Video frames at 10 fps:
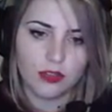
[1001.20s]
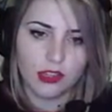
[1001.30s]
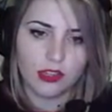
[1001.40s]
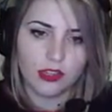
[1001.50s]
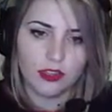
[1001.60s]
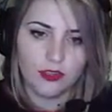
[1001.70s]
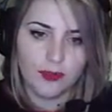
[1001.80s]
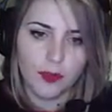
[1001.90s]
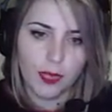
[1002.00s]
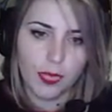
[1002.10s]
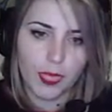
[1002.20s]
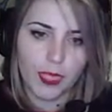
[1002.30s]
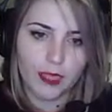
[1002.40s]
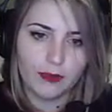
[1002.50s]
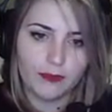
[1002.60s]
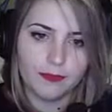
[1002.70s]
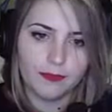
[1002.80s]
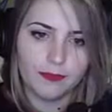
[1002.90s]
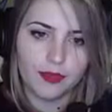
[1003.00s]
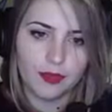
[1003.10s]
it lets me walk underwater.
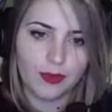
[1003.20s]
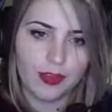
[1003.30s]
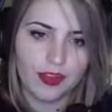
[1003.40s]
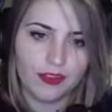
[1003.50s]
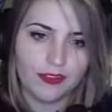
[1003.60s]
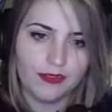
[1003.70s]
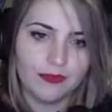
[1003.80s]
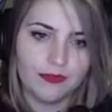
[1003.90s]
It's okay.